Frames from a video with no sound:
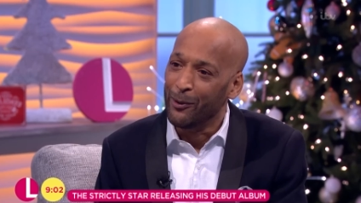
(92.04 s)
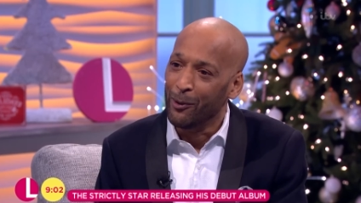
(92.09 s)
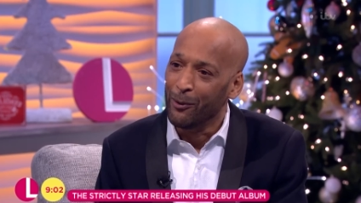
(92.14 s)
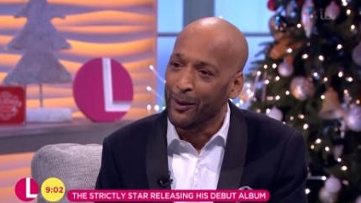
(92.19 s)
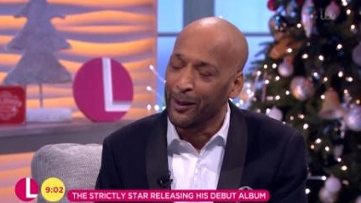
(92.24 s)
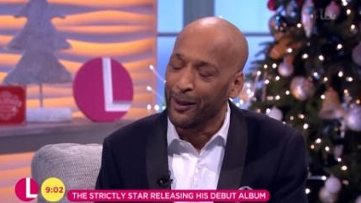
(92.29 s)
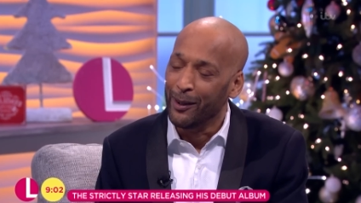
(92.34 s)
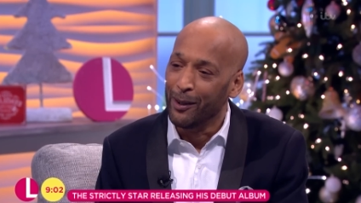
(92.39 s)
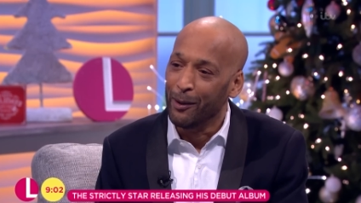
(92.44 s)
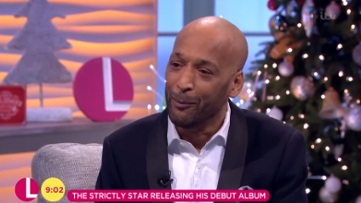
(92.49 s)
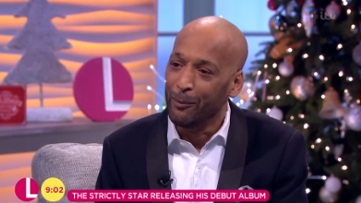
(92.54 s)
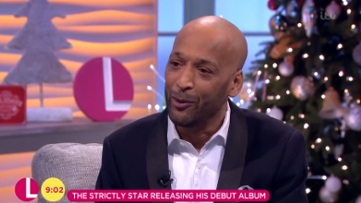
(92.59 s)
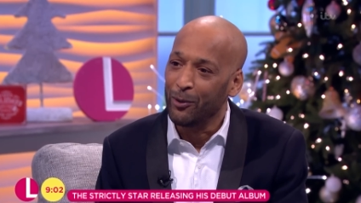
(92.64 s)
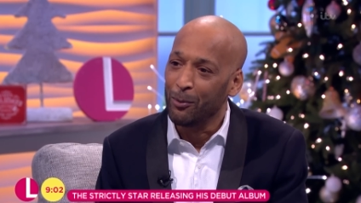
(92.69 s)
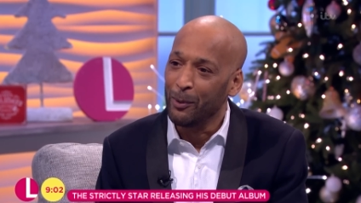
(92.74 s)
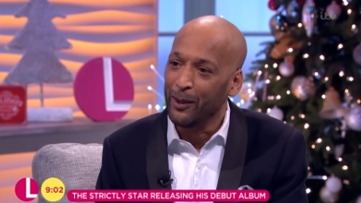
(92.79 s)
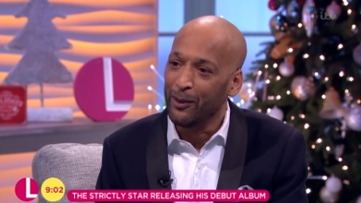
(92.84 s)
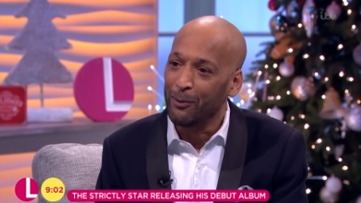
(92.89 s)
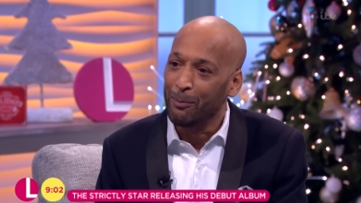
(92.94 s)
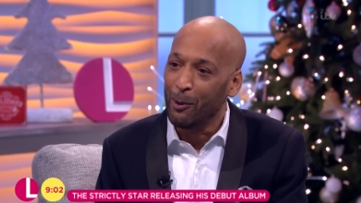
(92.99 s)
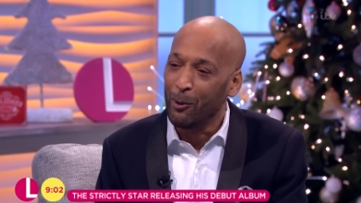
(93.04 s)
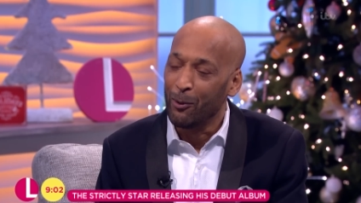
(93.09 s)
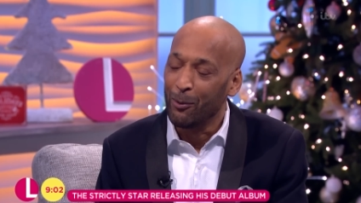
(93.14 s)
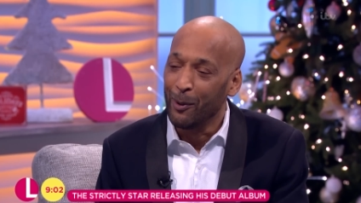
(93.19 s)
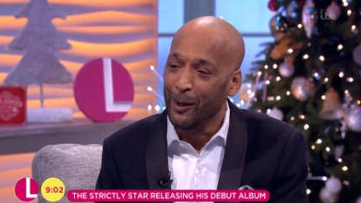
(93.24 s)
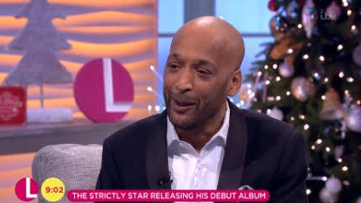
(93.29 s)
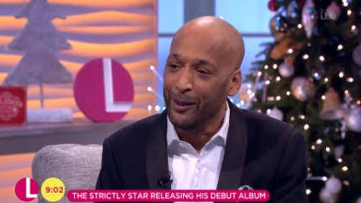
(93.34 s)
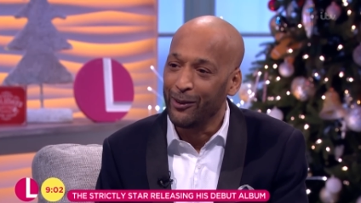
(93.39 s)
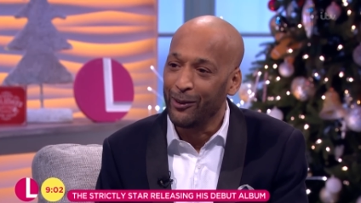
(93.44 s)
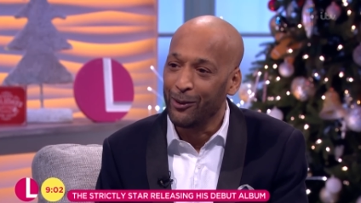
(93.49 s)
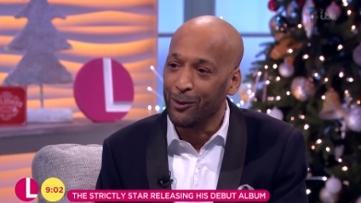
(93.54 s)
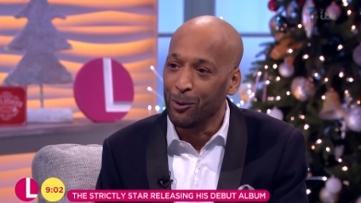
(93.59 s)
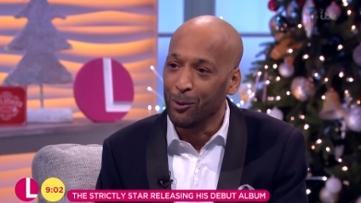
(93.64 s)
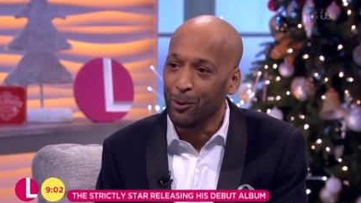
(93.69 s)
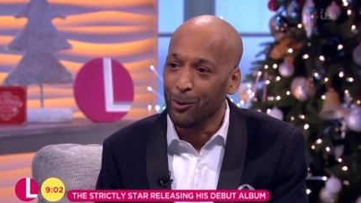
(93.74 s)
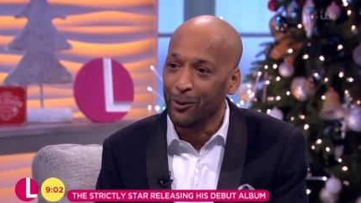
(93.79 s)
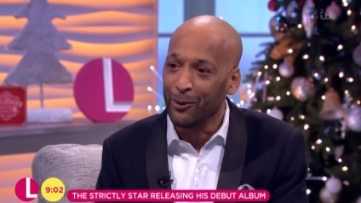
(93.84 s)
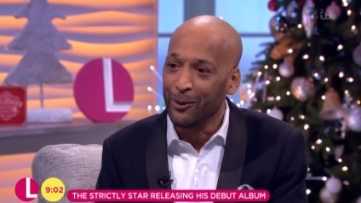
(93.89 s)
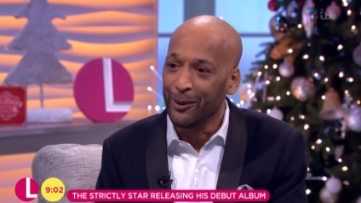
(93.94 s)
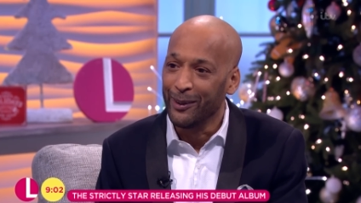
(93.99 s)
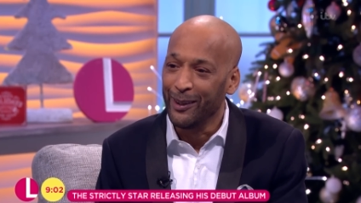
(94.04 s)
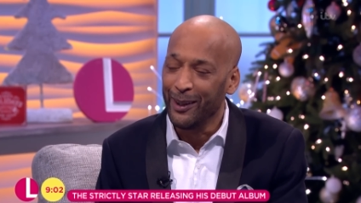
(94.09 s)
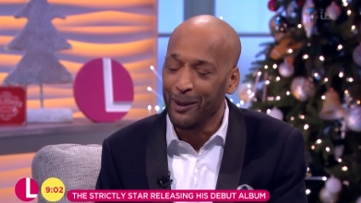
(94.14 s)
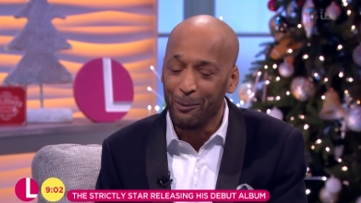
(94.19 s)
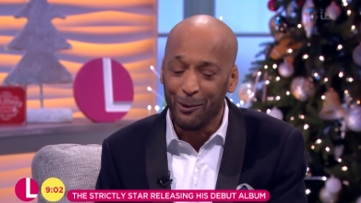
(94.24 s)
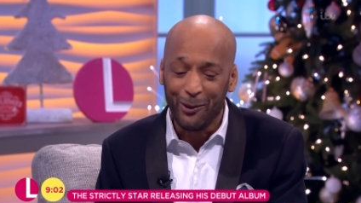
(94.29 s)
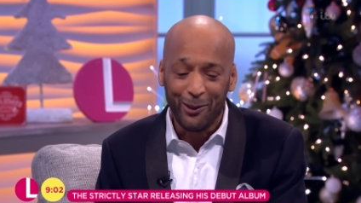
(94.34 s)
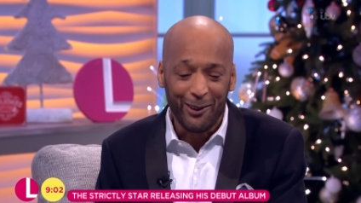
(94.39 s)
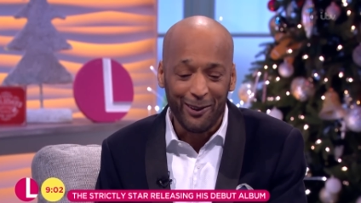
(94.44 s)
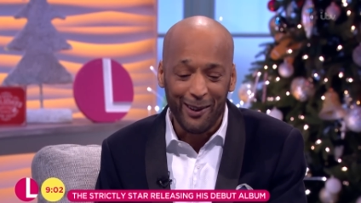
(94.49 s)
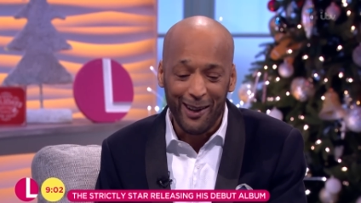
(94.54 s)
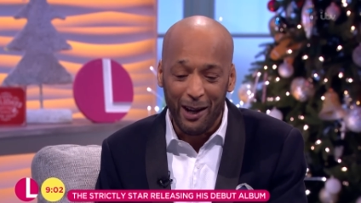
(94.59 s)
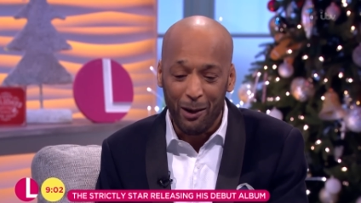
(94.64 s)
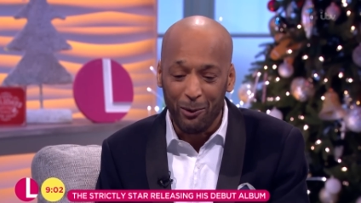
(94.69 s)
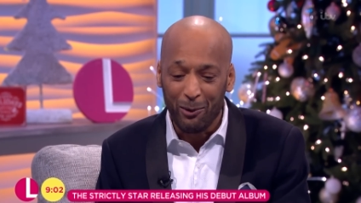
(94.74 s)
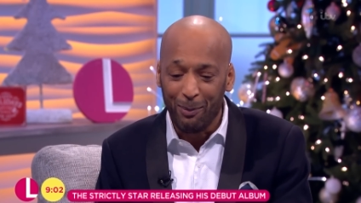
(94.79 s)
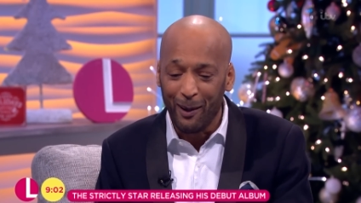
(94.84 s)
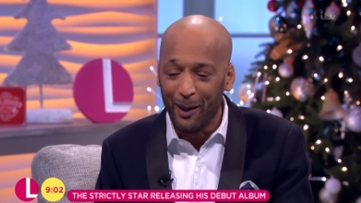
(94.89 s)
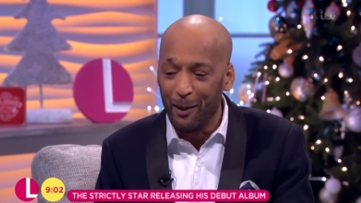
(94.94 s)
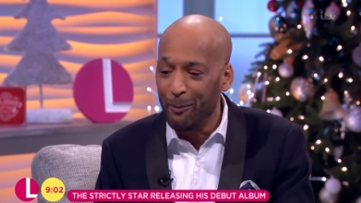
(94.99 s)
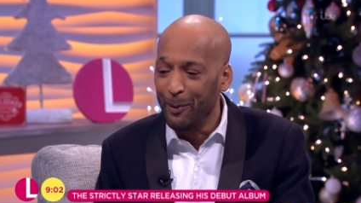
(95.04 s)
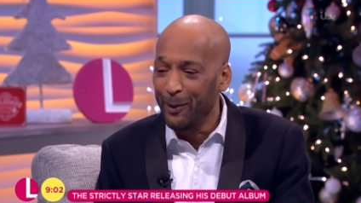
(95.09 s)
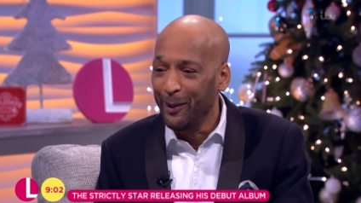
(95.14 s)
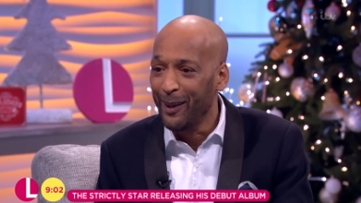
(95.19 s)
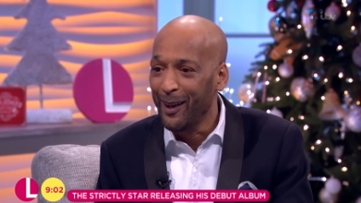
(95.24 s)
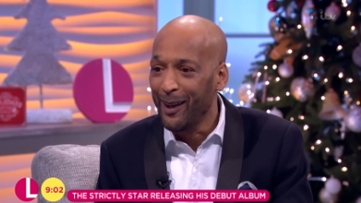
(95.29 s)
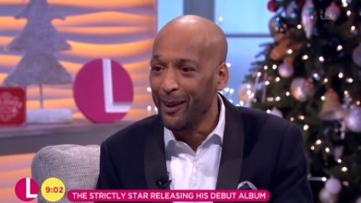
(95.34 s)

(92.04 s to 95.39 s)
we'd done the Swings Both Ways tours, and it was great. I was playing